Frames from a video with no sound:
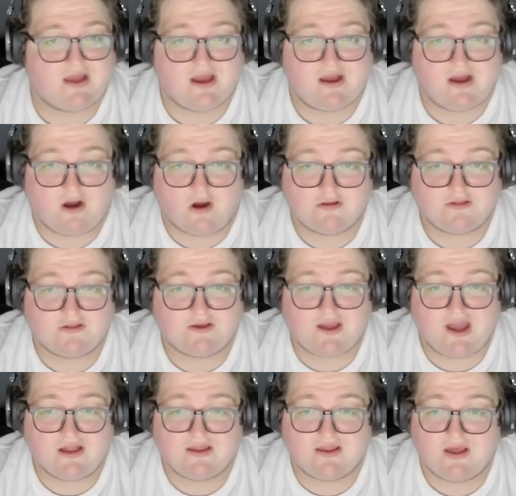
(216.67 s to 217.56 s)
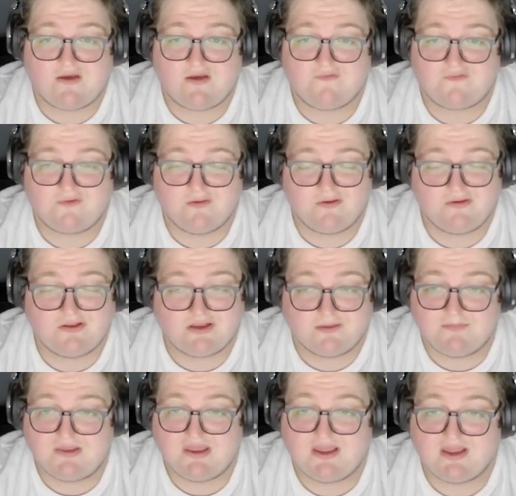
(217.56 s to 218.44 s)
Arthur Kaliev, to
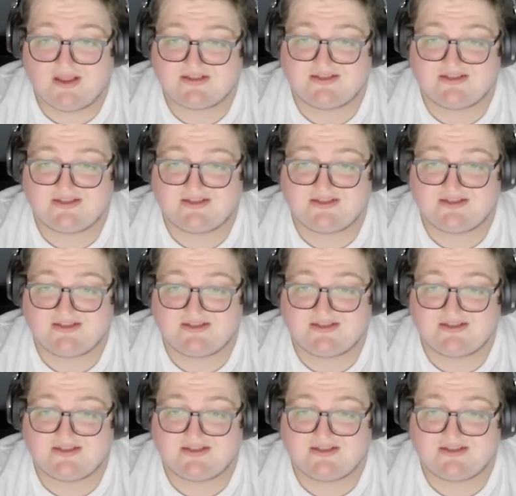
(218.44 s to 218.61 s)
me,